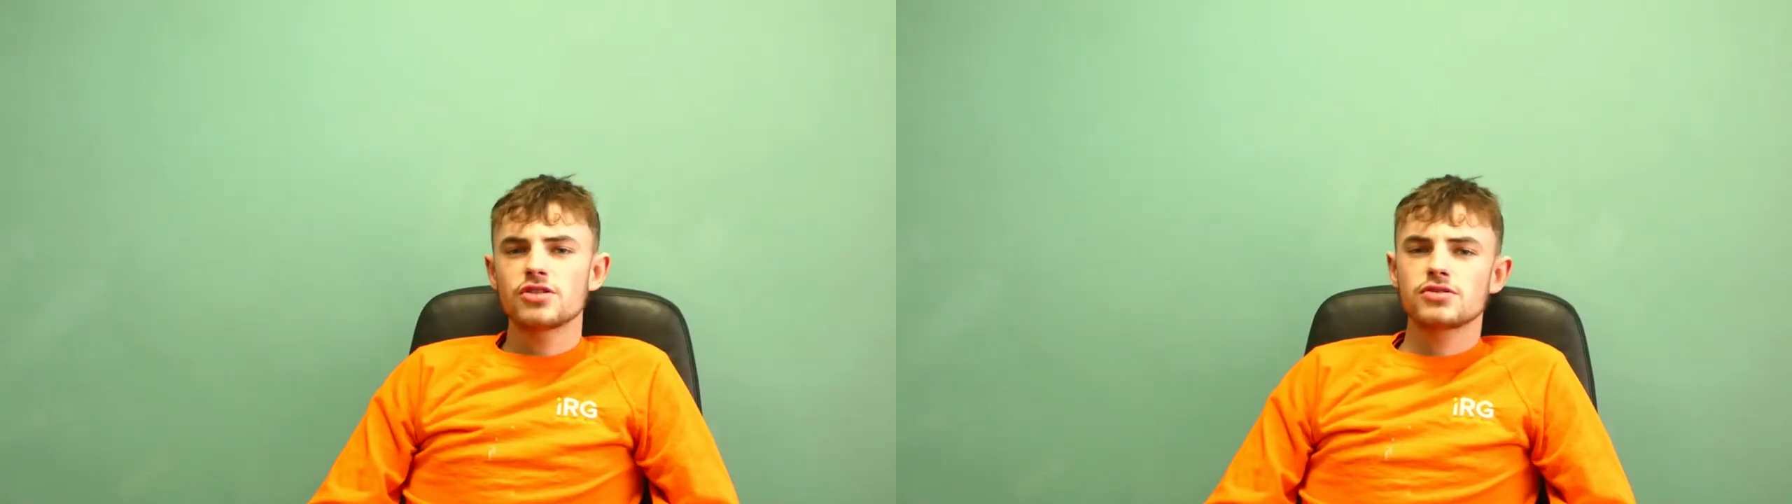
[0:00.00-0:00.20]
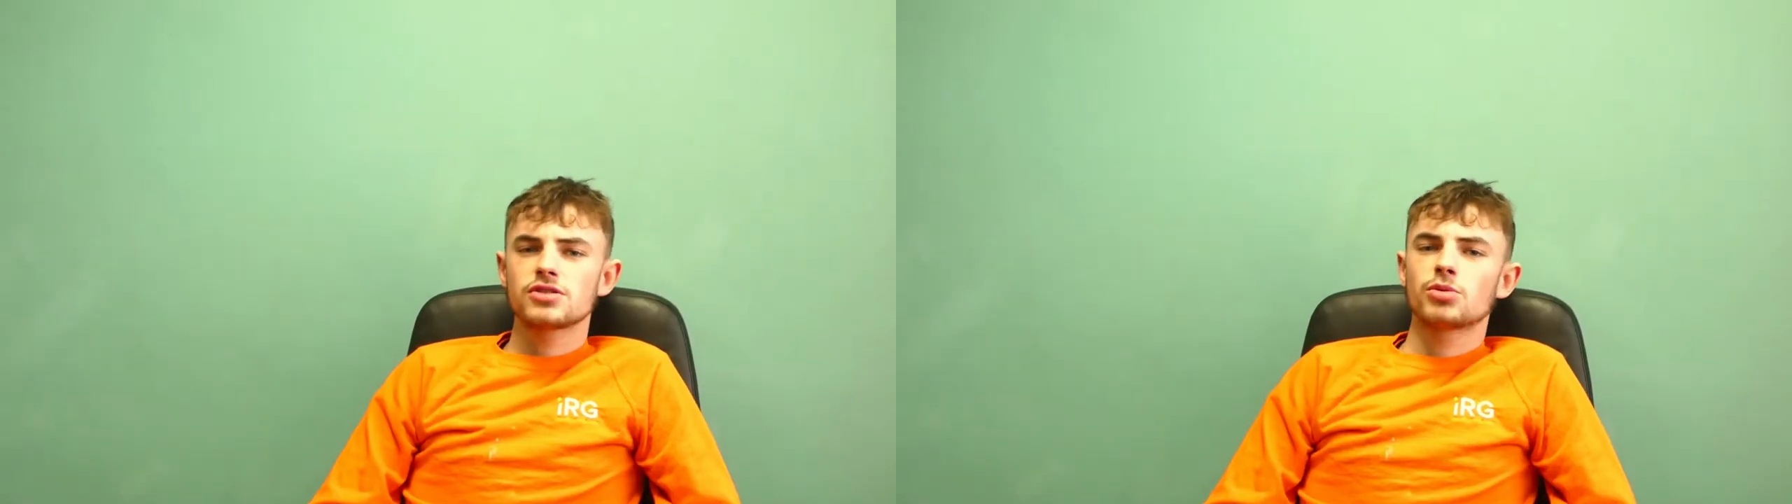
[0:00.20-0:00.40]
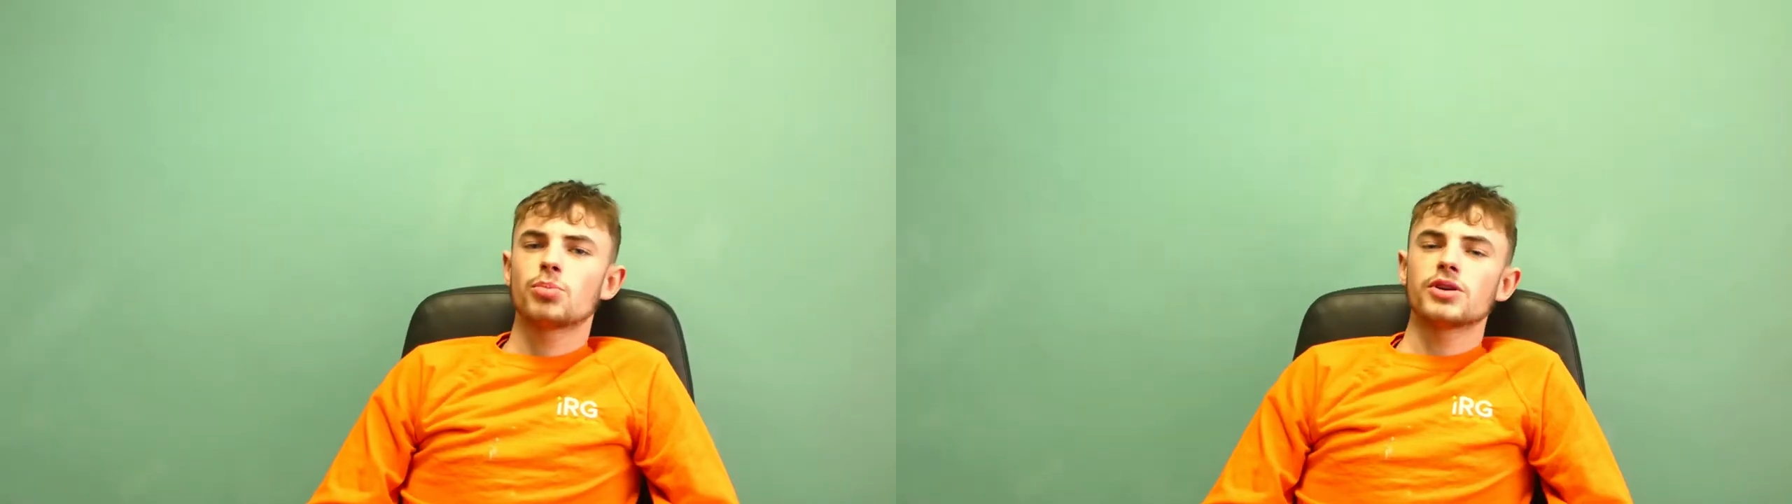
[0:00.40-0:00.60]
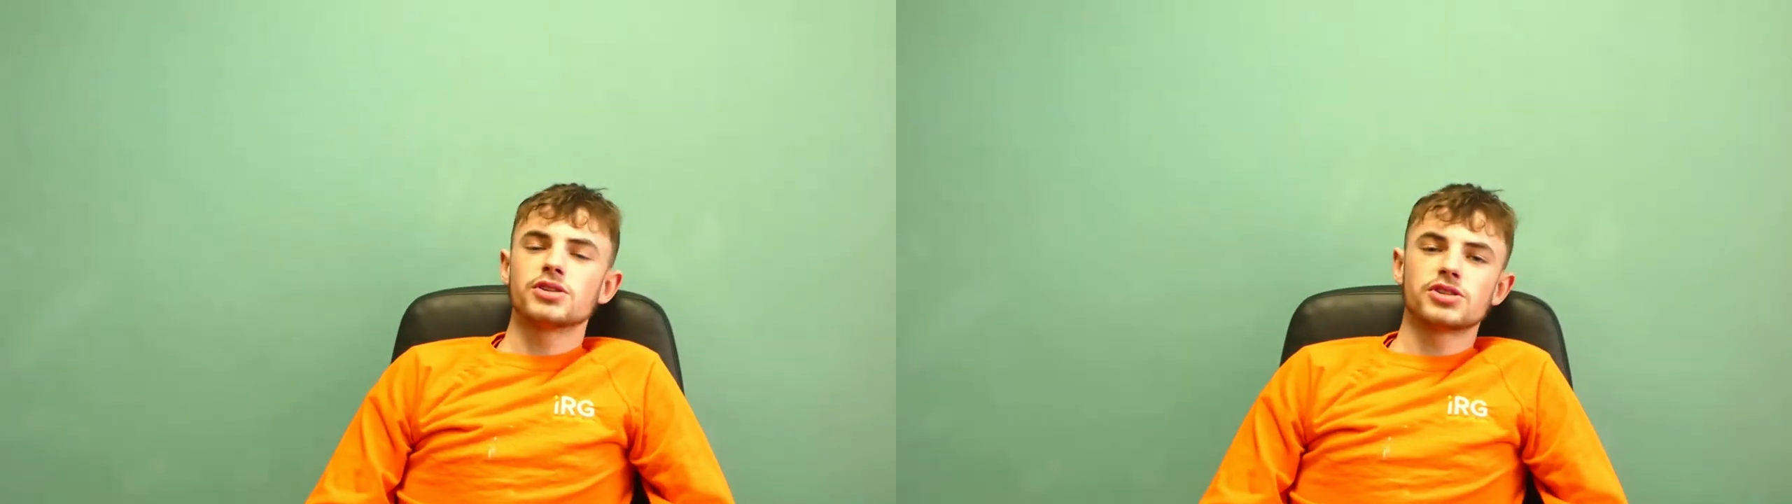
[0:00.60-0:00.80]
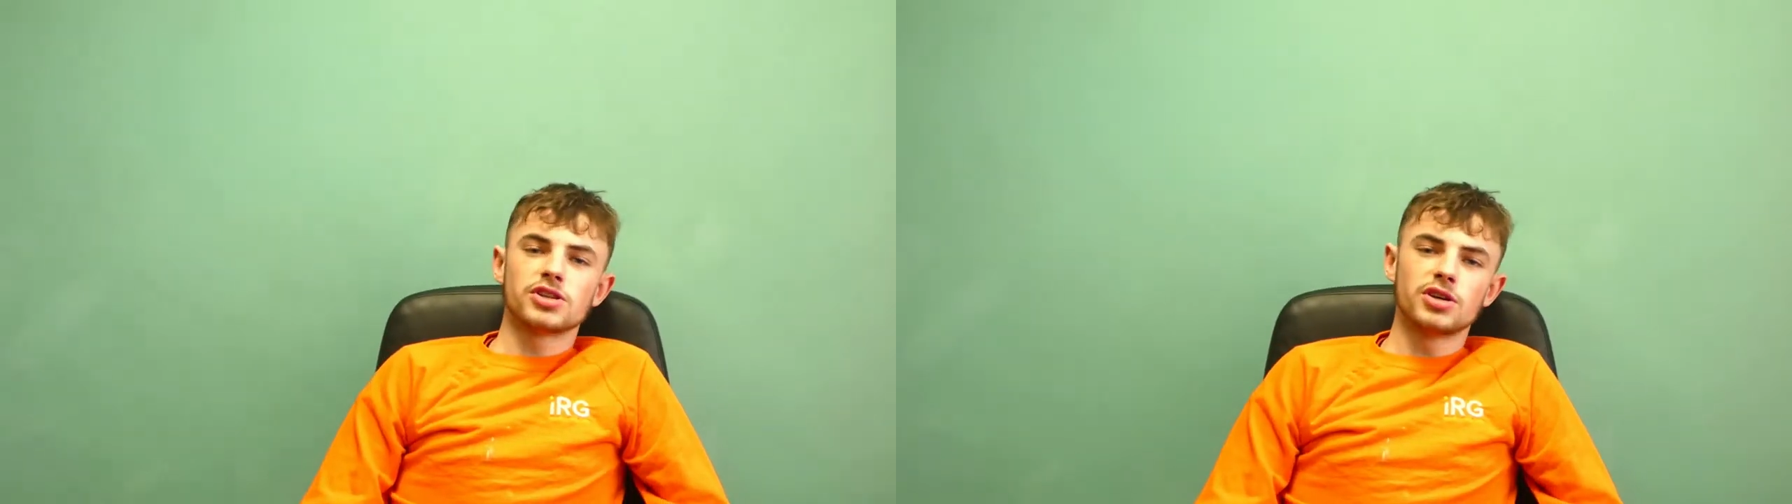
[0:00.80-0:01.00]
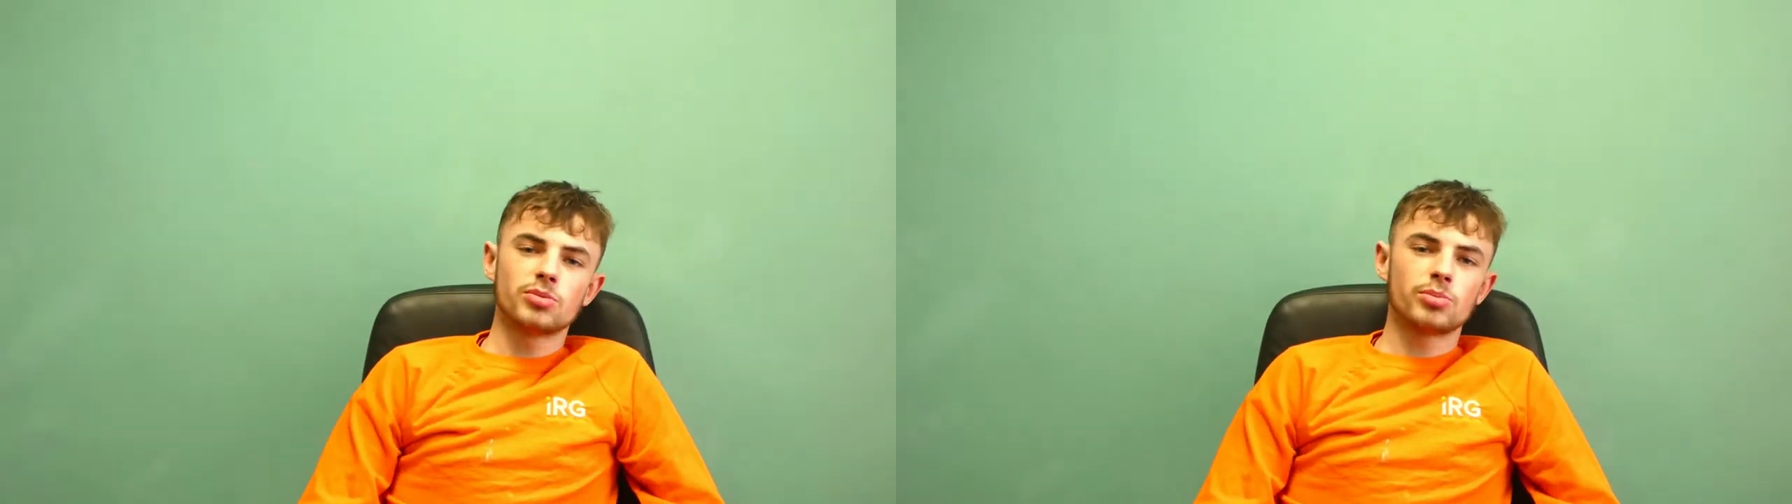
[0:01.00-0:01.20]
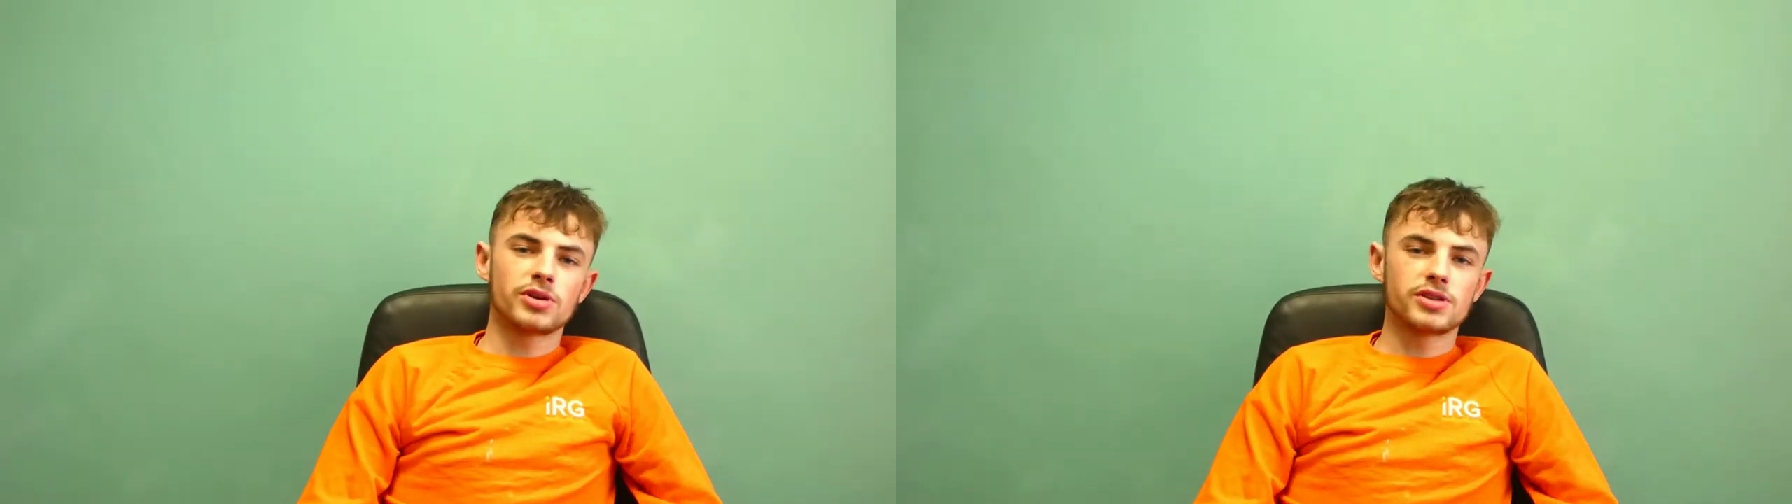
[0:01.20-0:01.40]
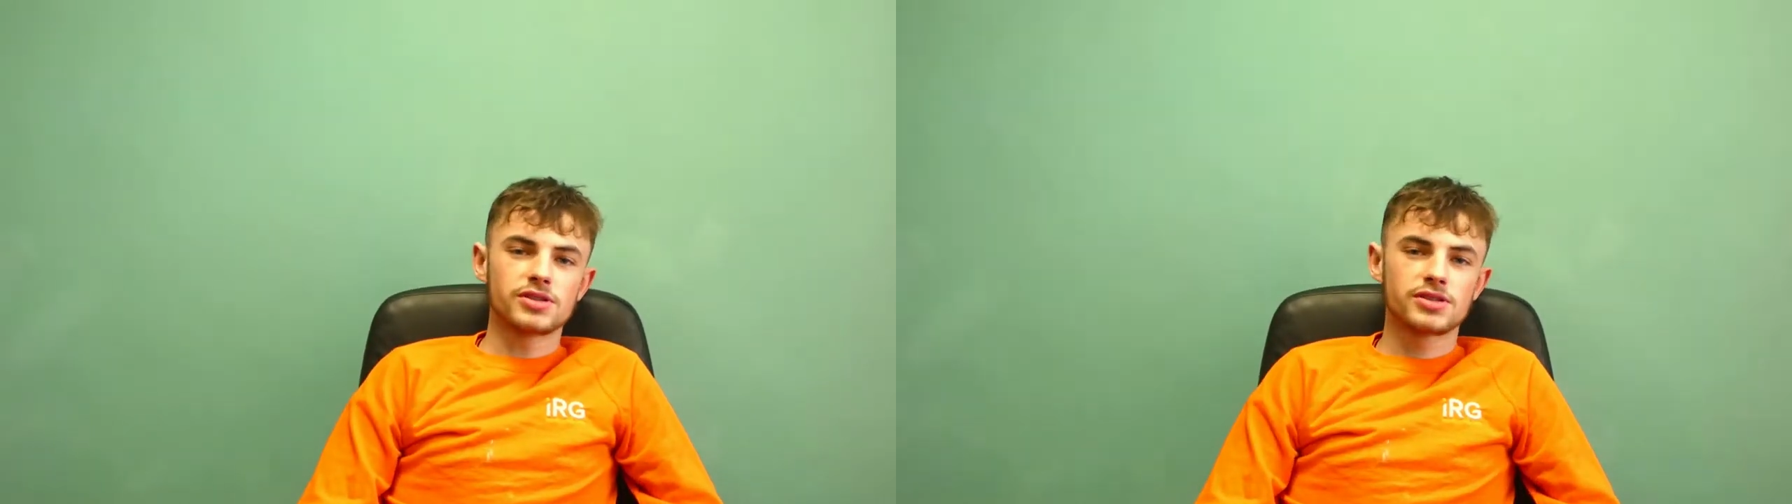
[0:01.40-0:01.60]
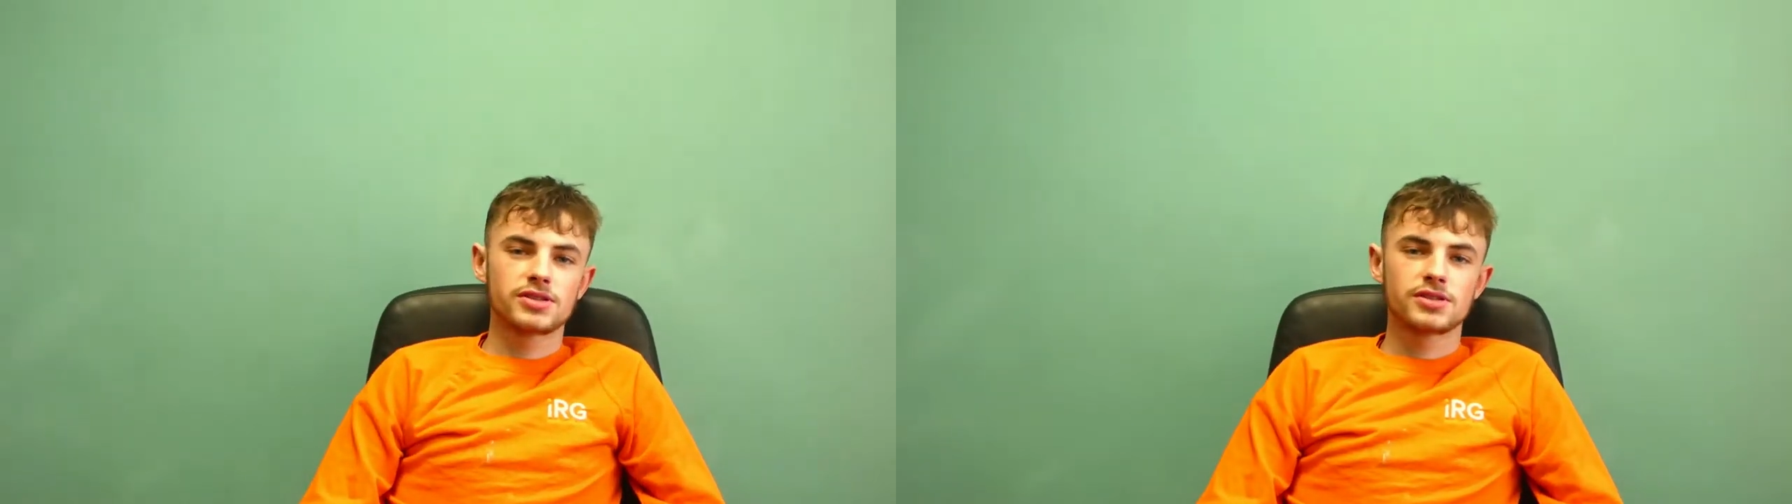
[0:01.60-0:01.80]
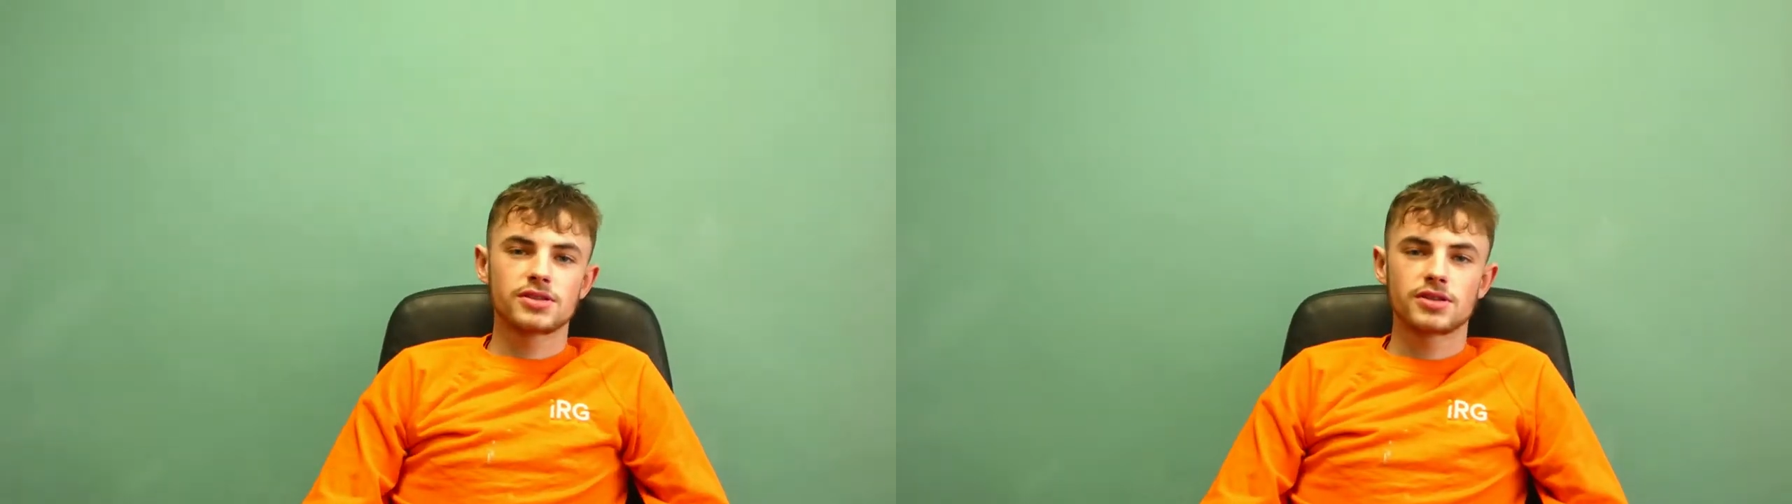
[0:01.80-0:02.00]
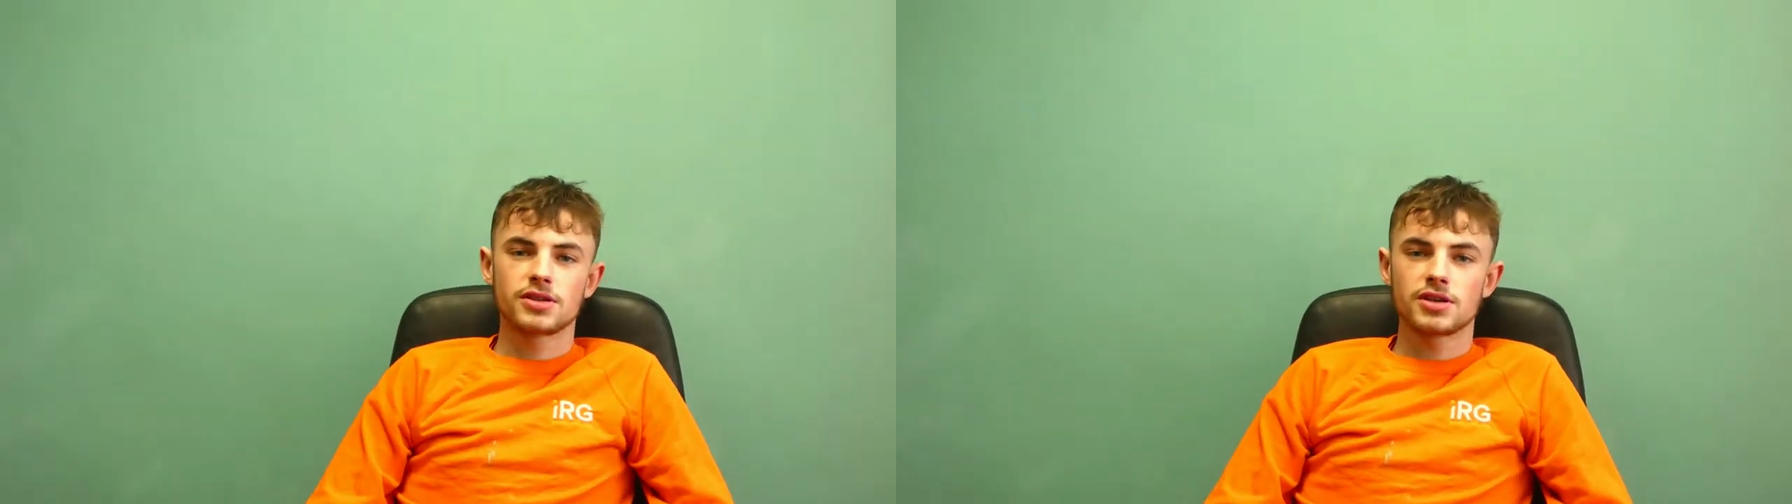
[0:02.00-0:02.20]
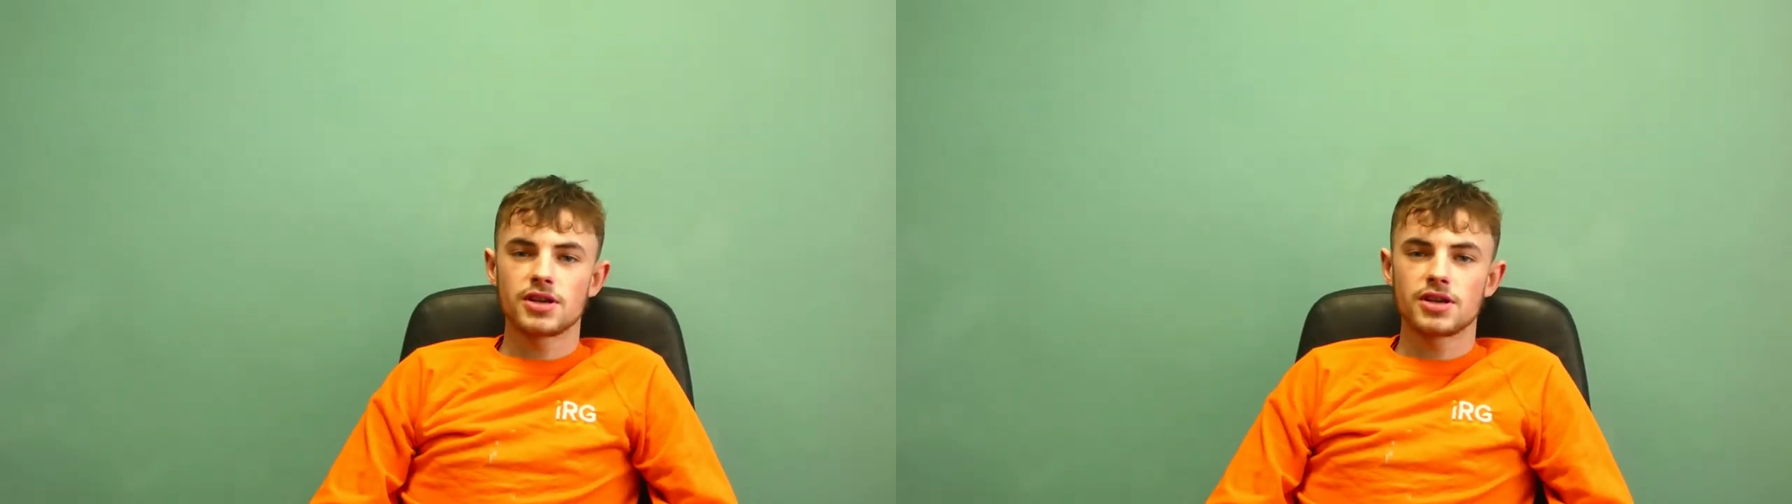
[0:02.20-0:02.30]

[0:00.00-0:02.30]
chose an apprenticeship because,